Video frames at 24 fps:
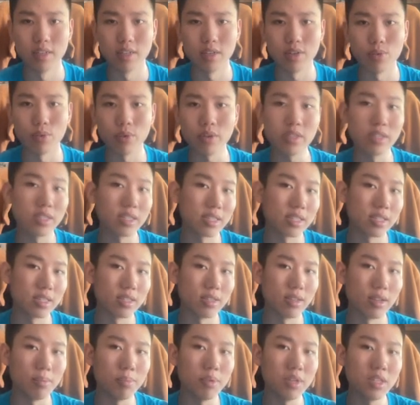
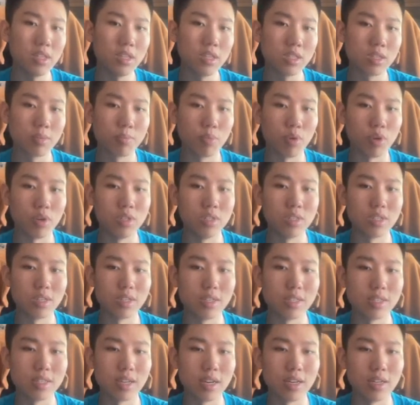What's a bit disappointing
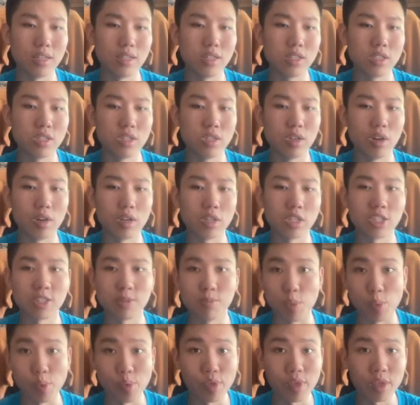is that it's not a
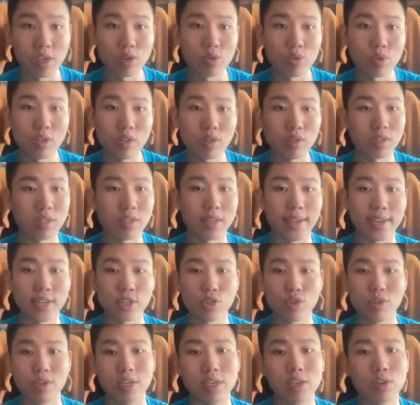smooth increase. It
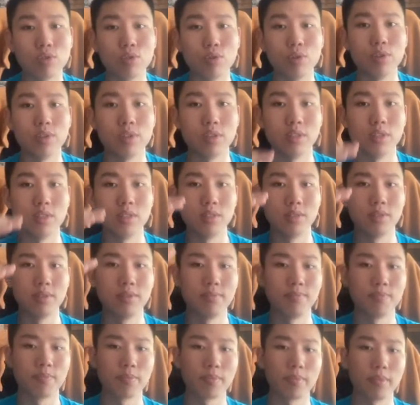actually increases
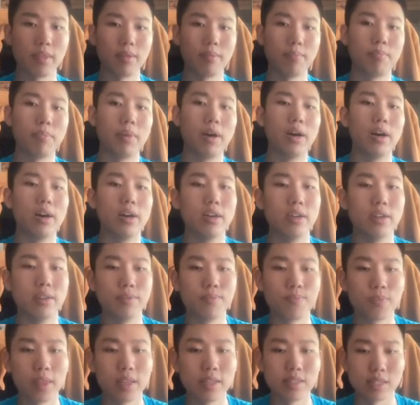by
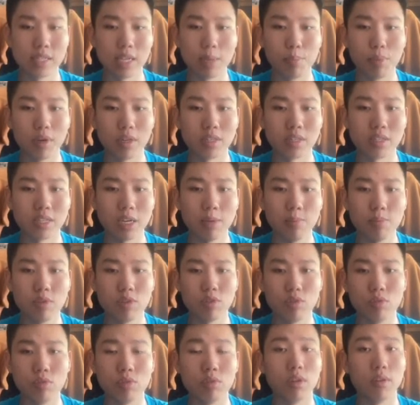step
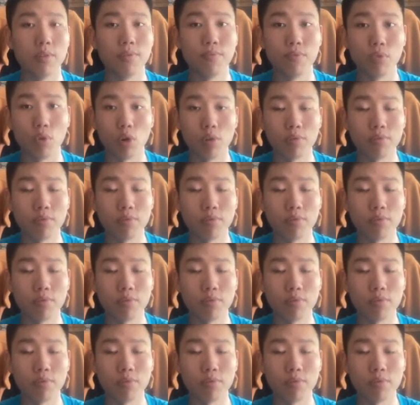due to the floor